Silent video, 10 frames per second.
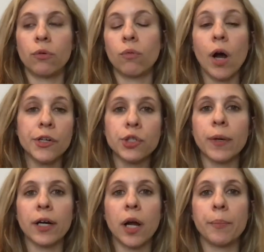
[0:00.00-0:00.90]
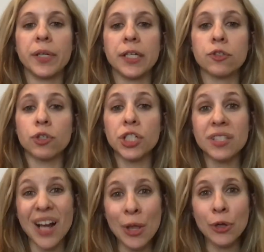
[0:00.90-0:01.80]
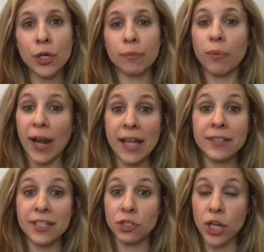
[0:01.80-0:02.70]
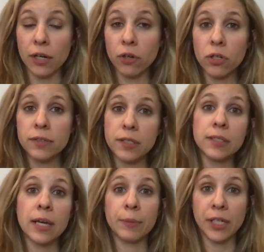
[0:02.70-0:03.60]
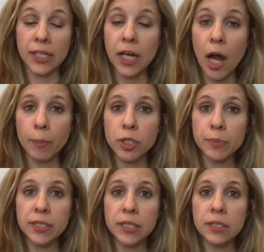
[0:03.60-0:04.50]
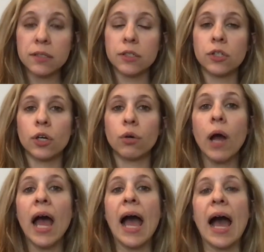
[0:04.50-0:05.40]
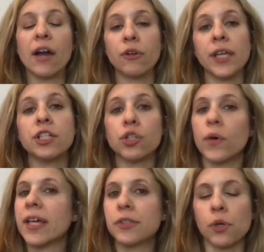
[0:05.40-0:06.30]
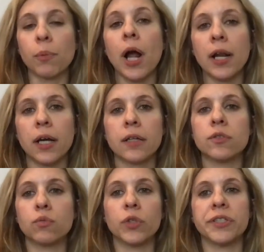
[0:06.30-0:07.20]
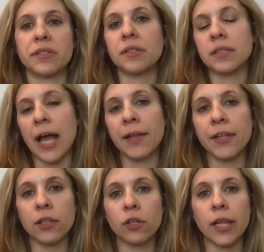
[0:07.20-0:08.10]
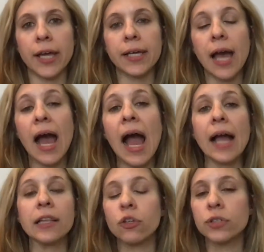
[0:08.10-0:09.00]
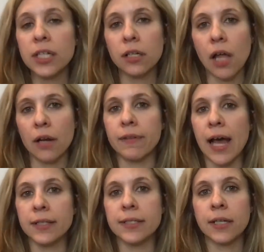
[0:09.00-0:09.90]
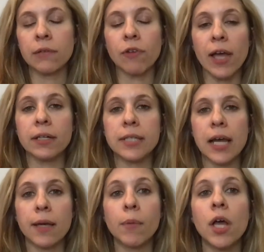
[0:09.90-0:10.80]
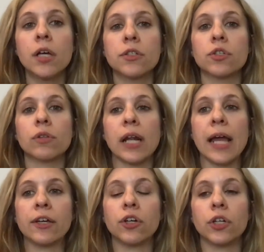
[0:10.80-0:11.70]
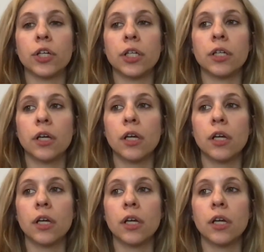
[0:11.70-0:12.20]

underwear companies or just other brands in general, since I'm an e-commerce business, how do they showcase their products? What does the styling look like? I looked at a lot of that stuff ahead of time so that I could